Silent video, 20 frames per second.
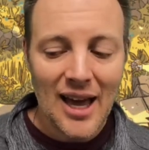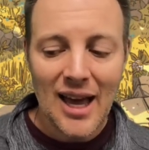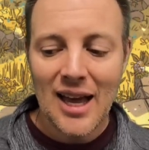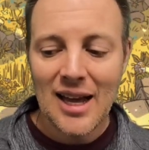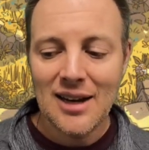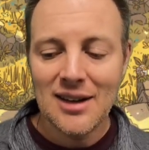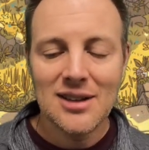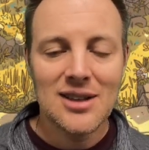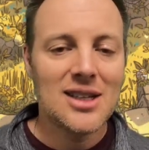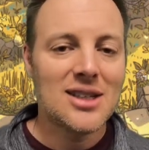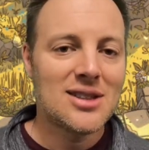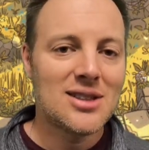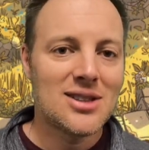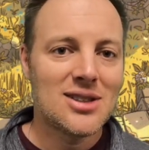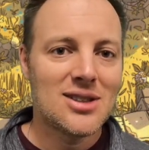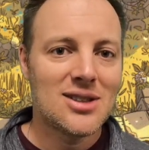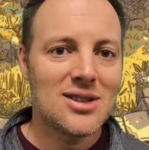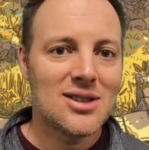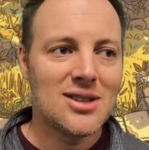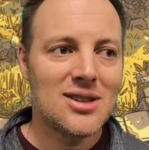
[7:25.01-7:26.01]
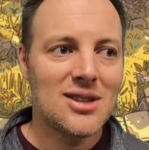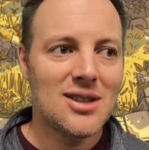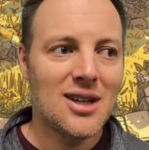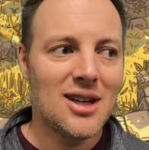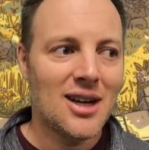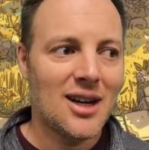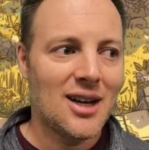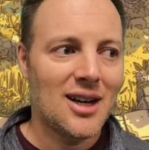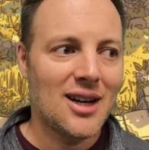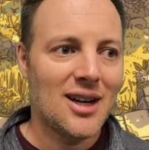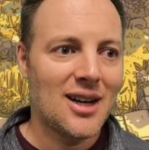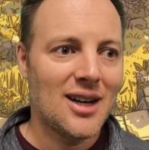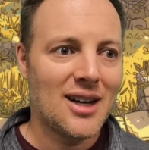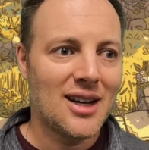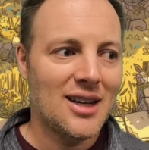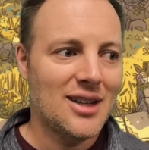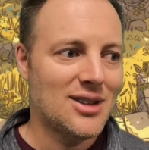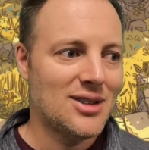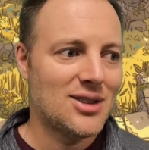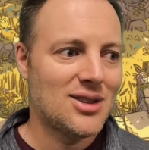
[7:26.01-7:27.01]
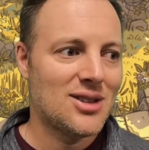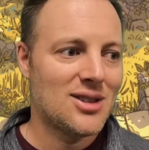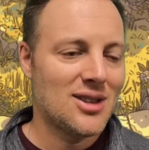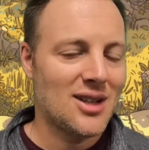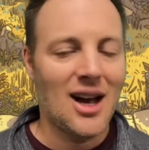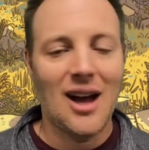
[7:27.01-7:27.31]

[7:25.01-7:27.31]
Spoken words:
And this is